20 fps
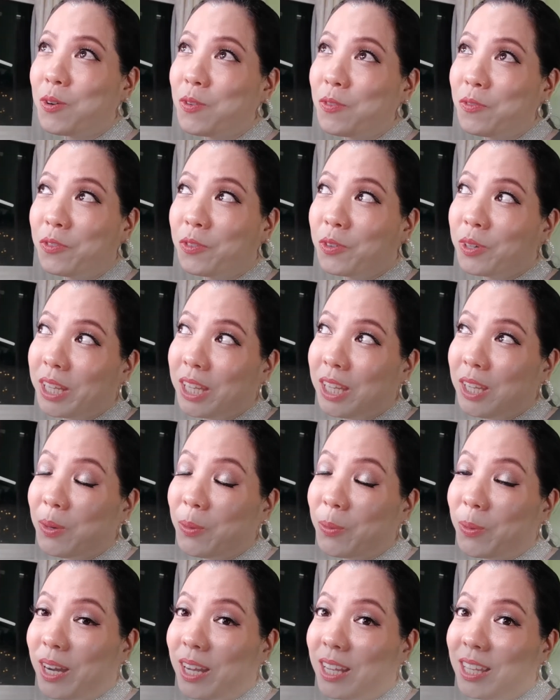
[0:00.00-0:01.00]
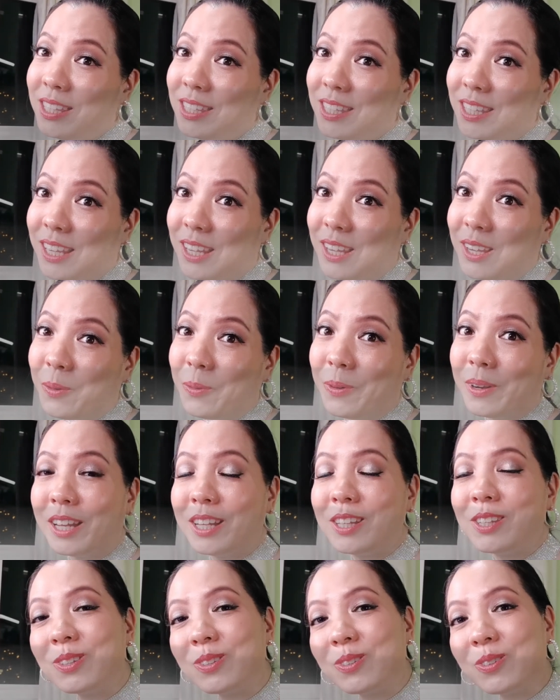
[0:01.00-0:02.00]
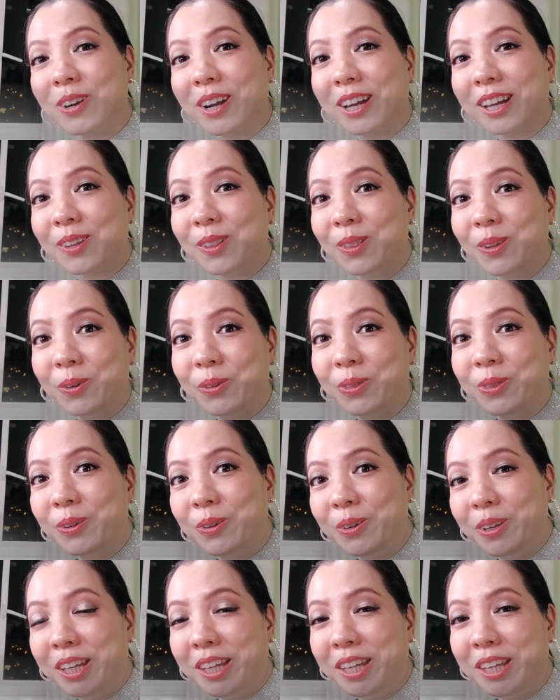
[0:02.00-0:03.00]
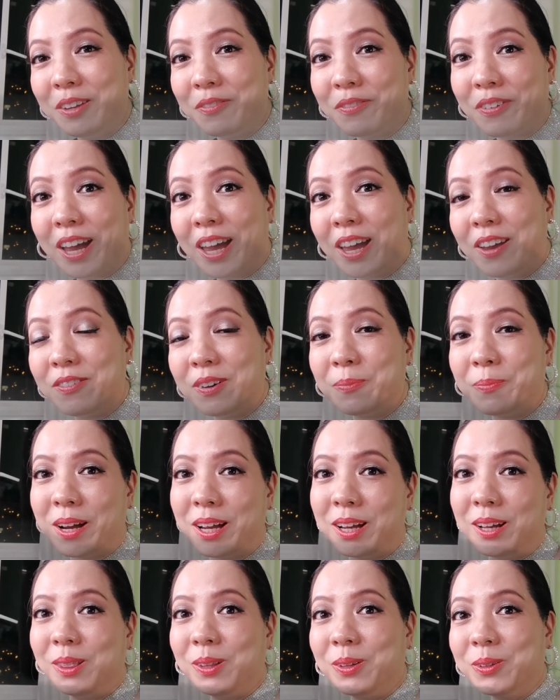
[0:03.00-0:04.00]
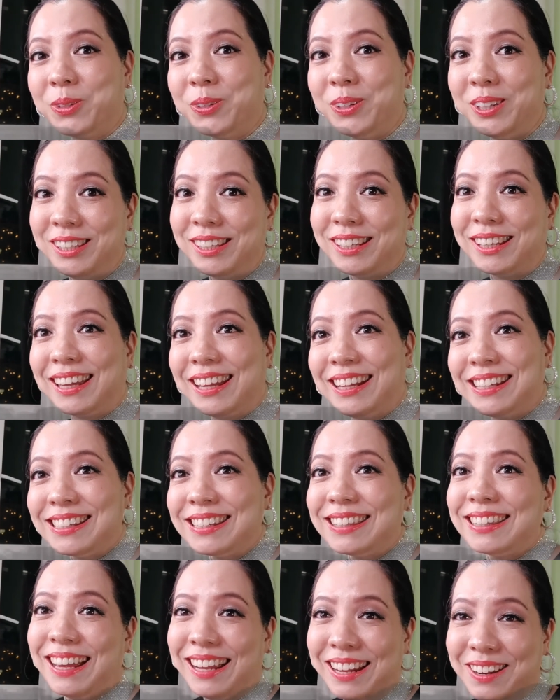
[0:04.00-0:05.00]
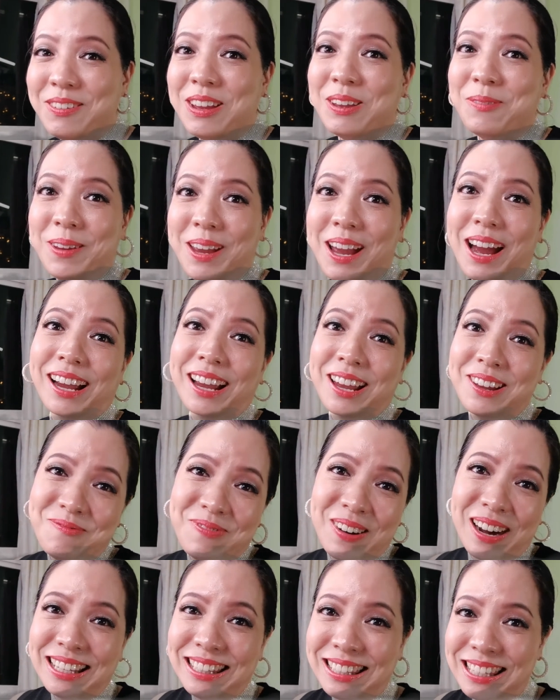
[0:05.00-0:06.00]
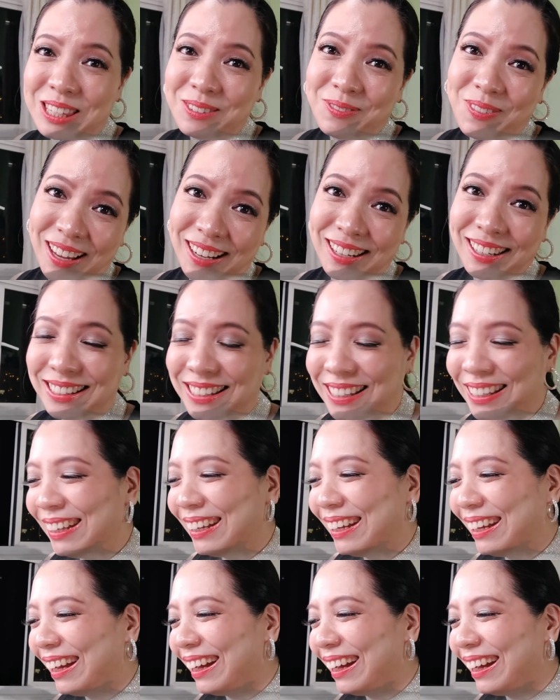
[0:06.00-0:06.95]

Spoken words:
Hopefully one day when I strike lottery, if I ever buy a lottery ticket, then maybe I can buy this palette.